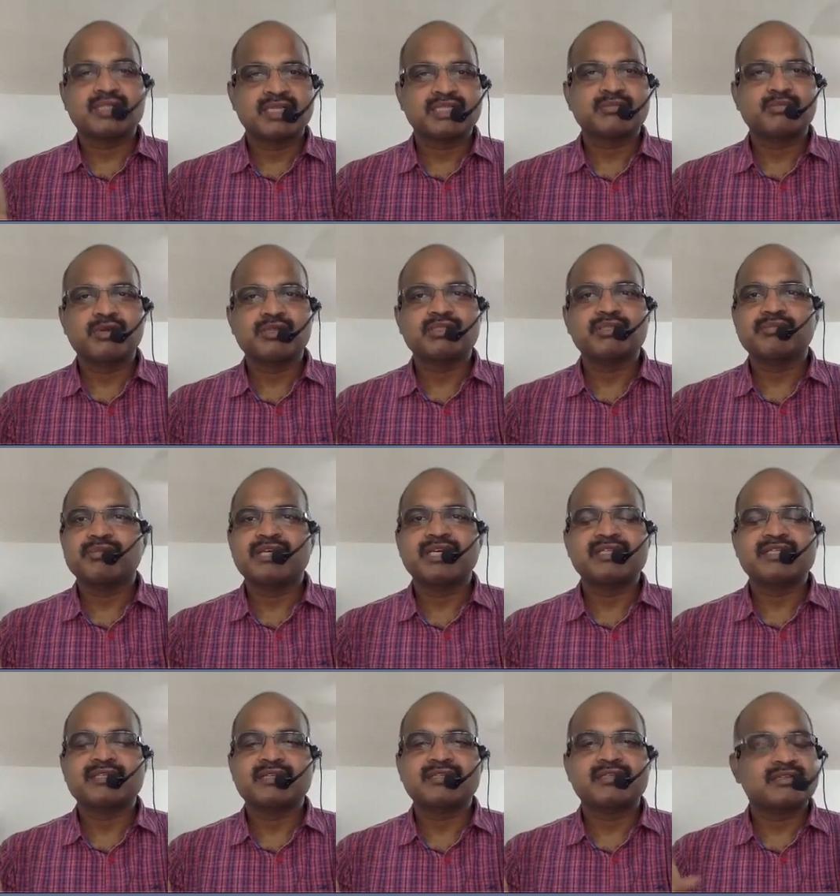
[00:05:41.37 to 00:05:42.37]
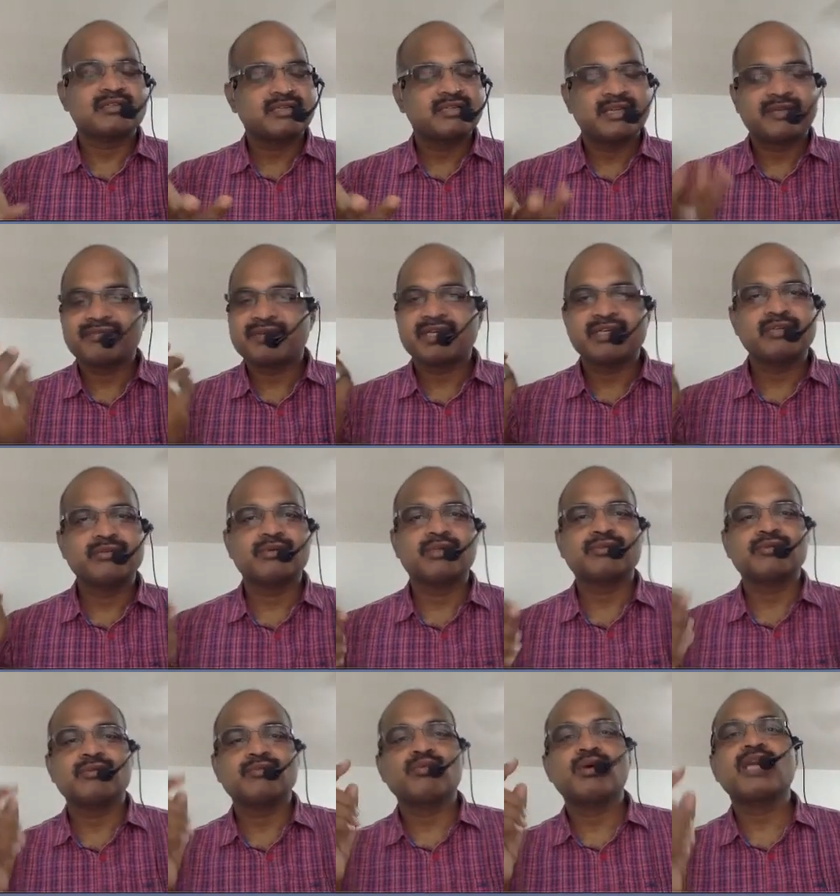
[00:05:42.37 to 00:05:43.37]
responsibilities etc definitely will
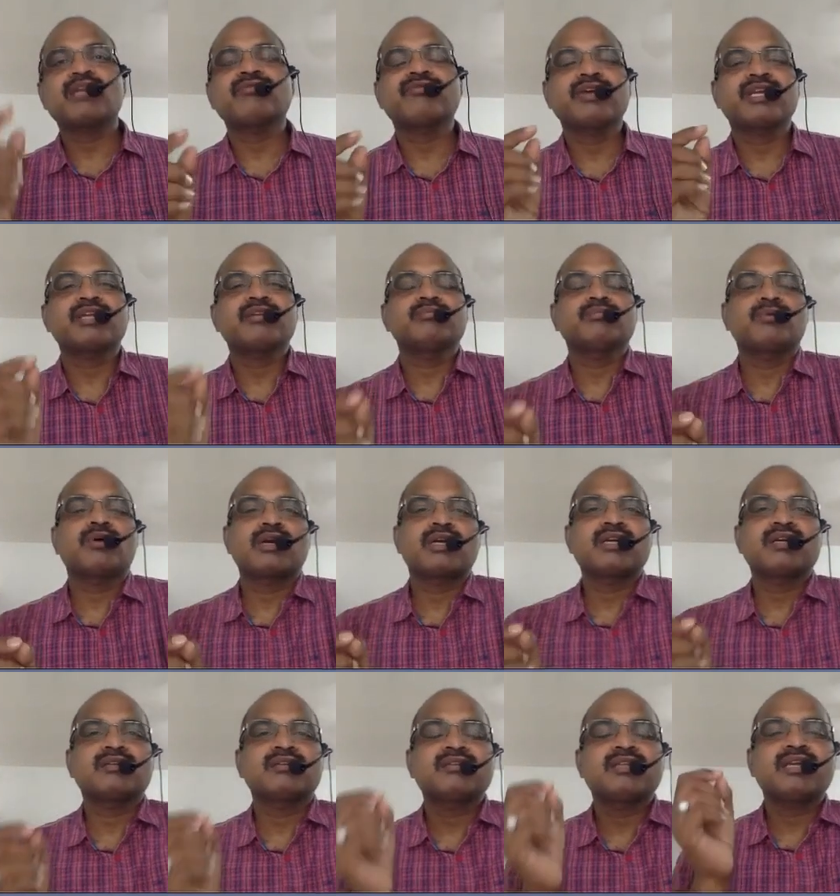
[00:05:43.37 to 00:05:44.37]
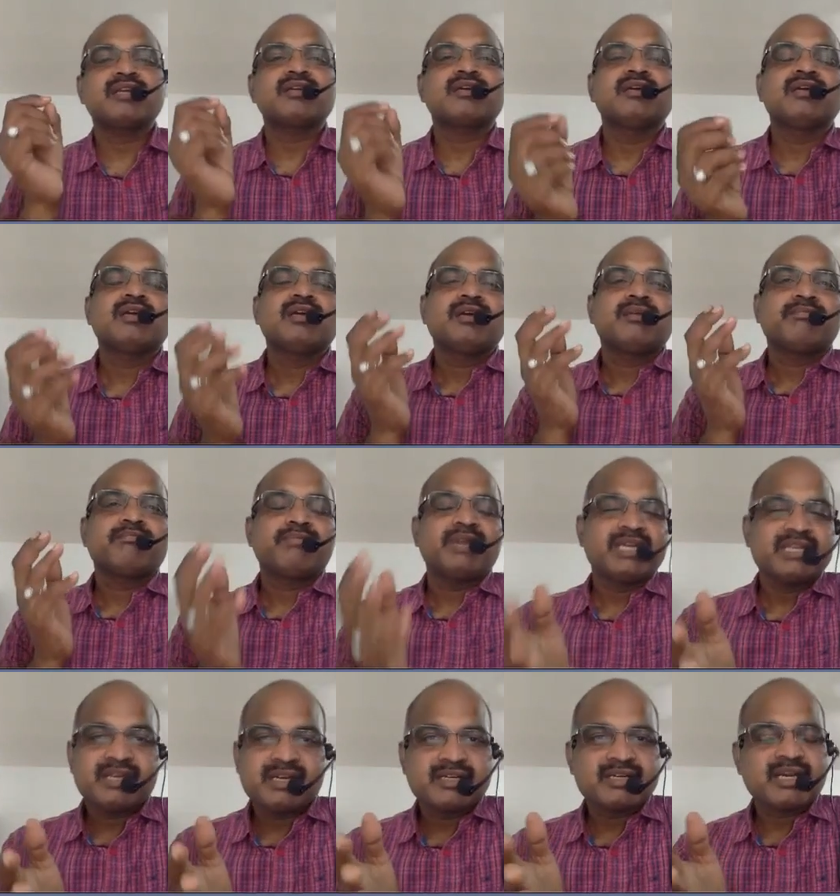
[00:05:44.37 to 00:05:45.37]
so one very important thing
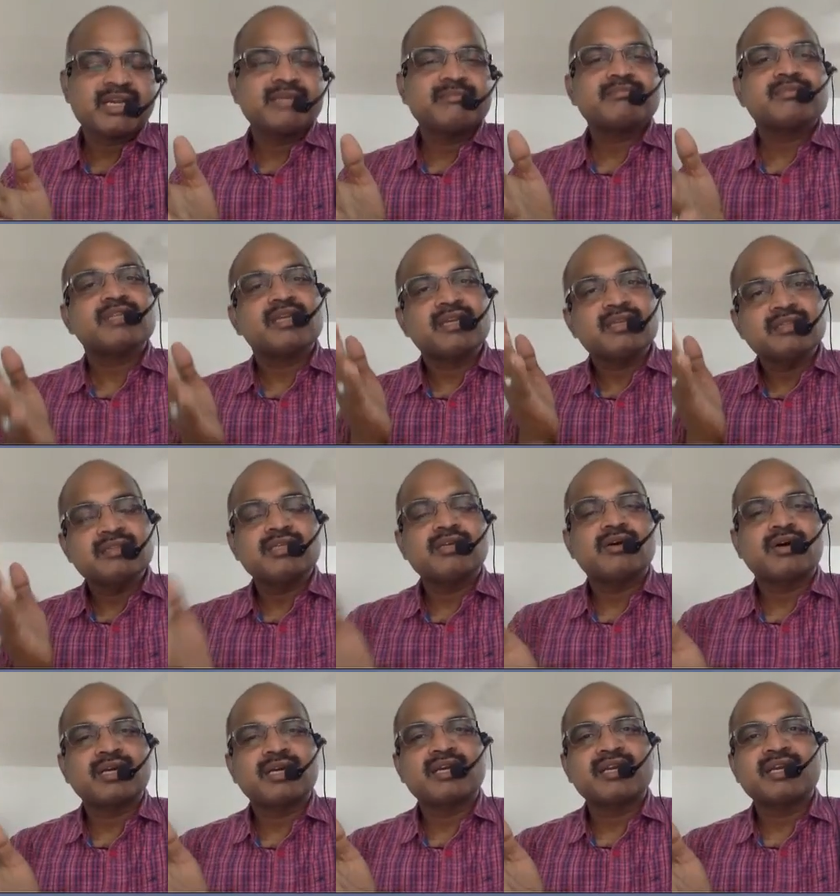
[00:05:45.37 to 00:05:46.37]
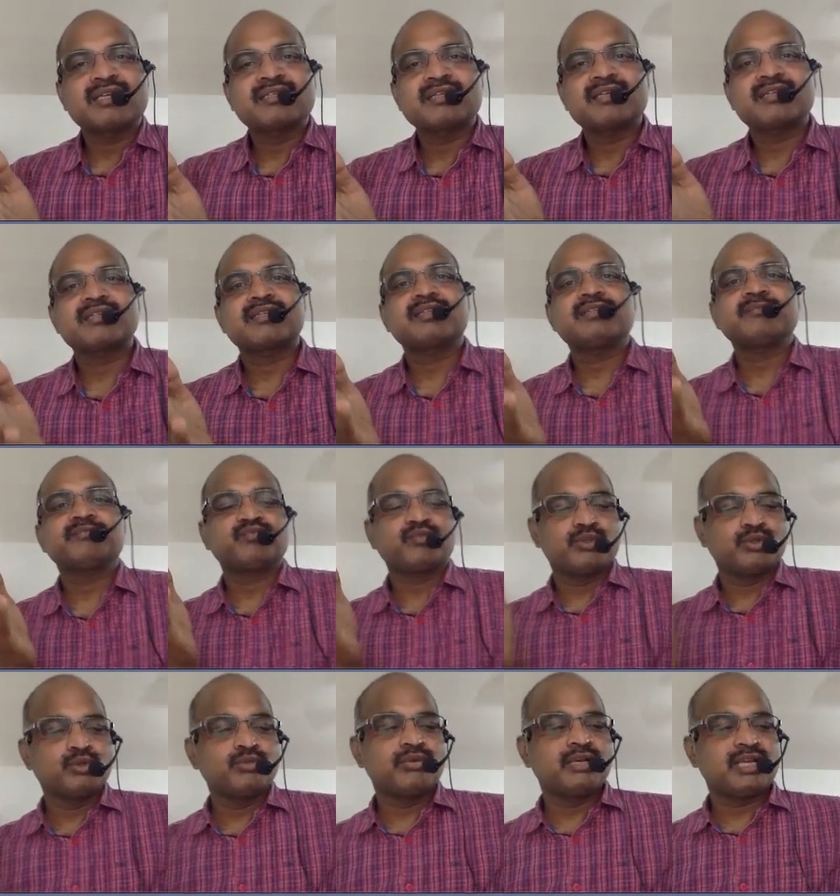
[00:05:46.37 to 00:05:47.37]
many a times in the organization
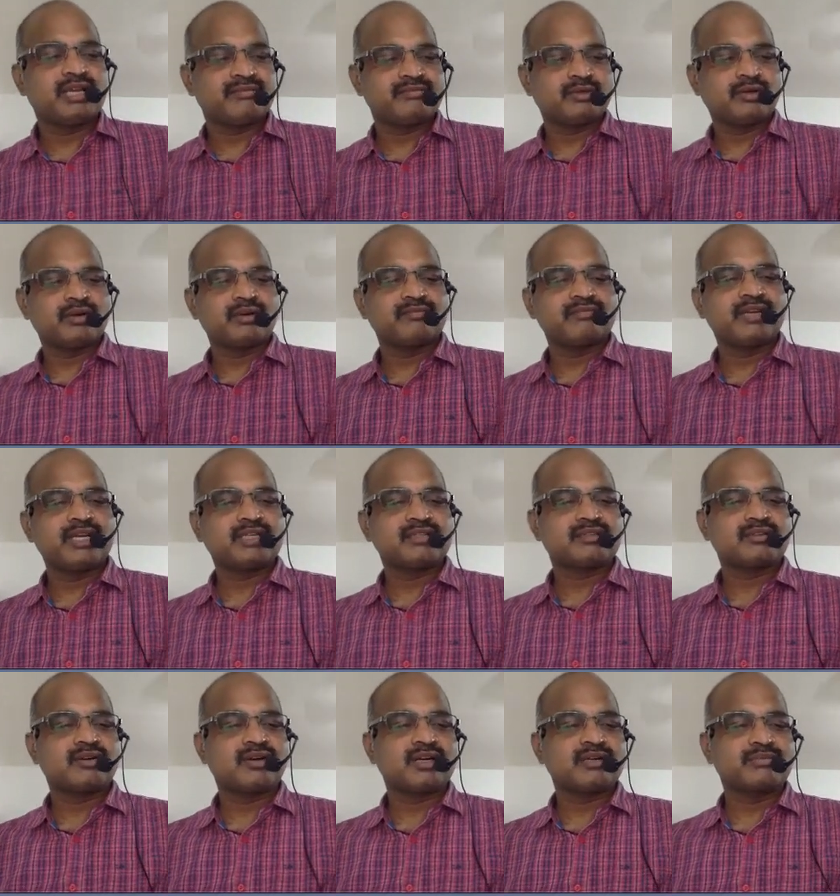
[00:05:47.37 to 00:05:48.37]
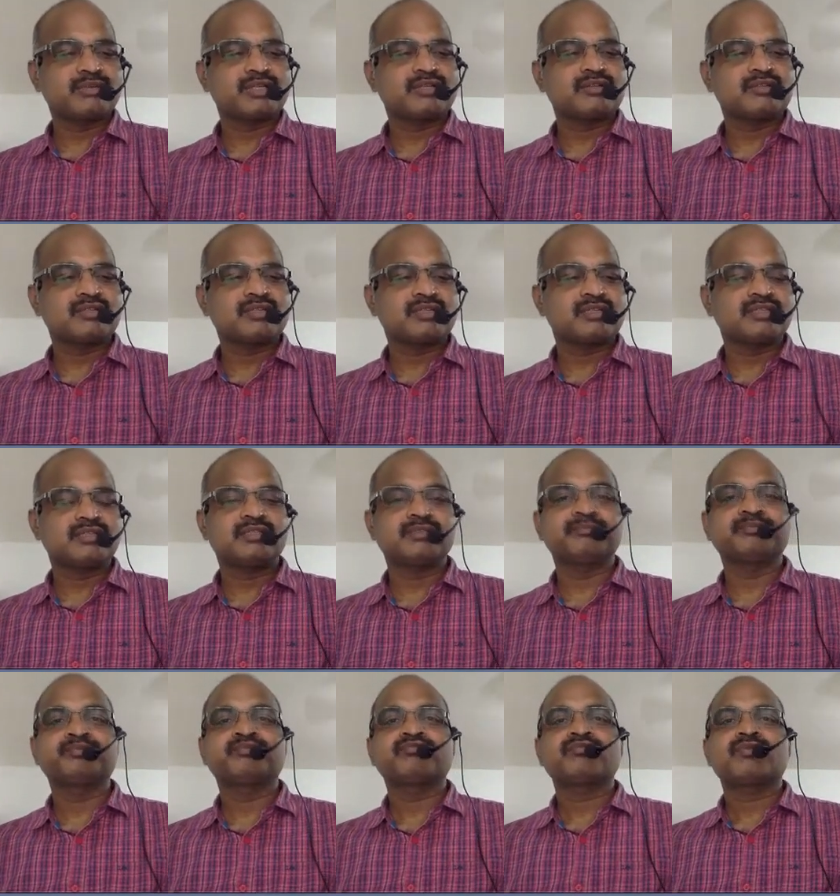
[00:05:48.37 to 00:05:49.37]
you will have conflicts not because uh,
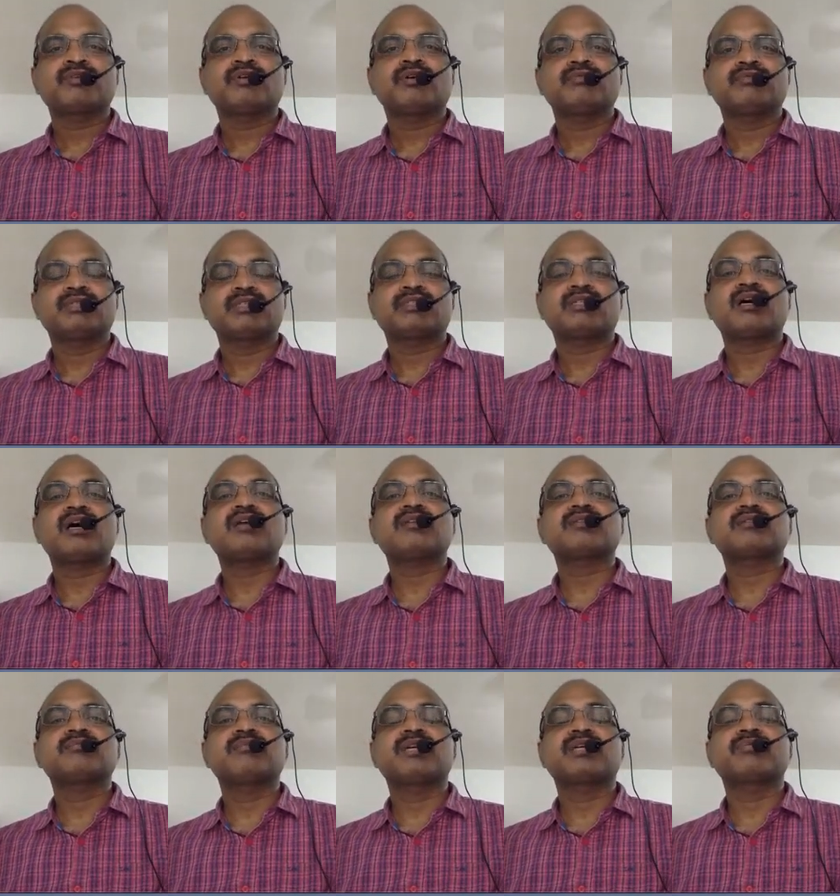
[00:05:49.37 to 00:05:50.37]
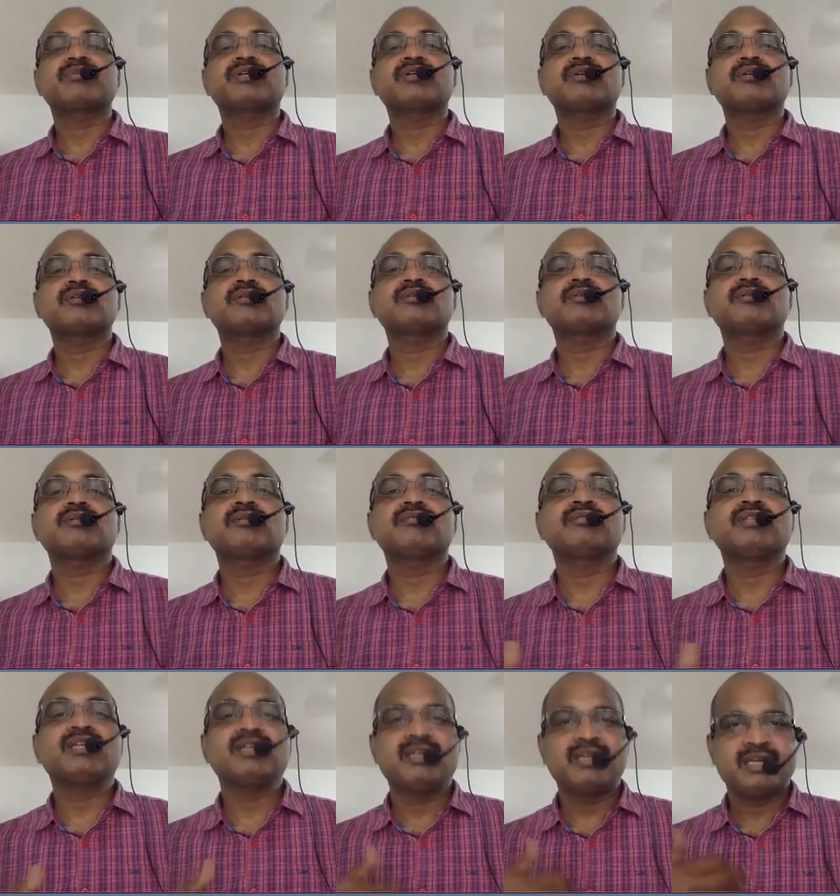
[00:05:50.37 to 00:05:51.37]
of the task but because of
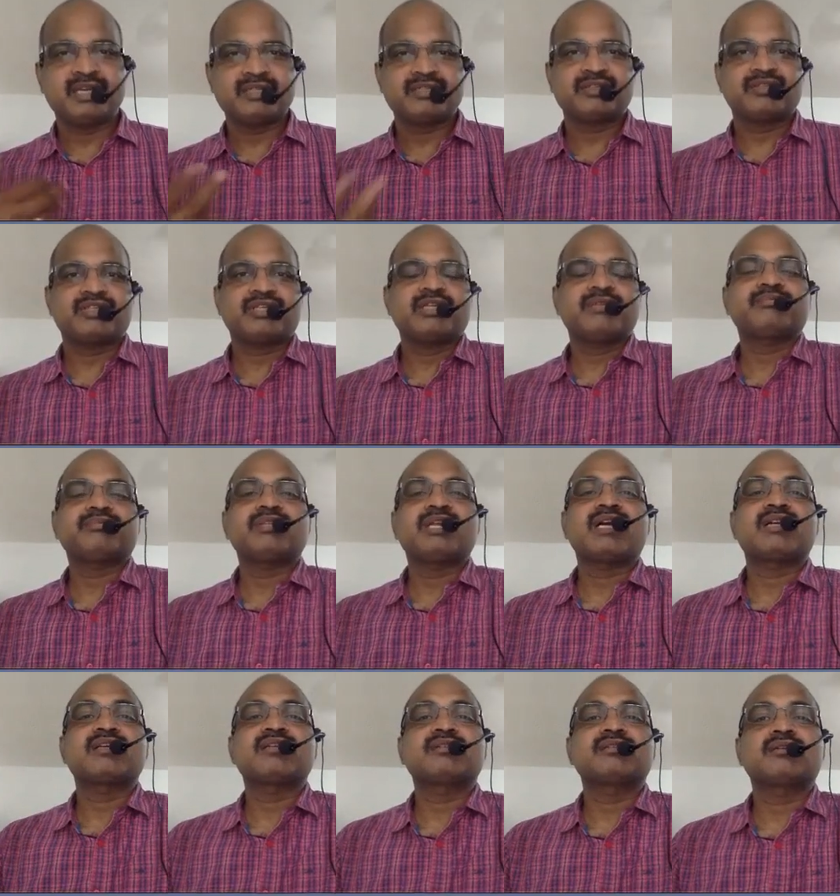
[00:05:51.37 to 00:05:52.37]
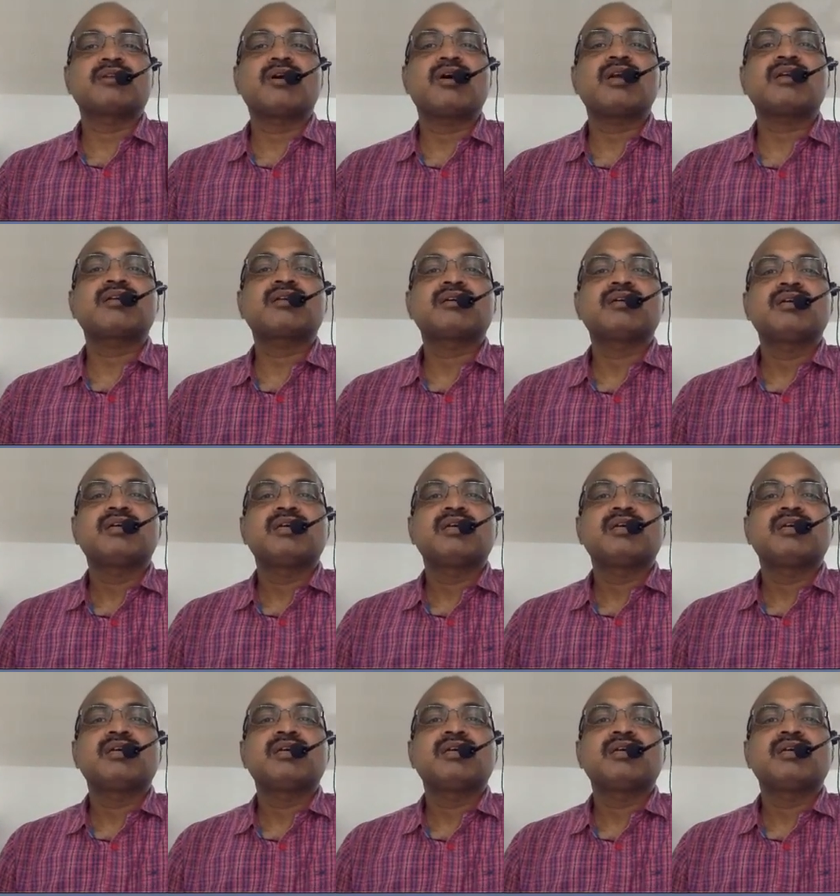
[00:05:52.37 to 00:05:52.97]
the relationship that is not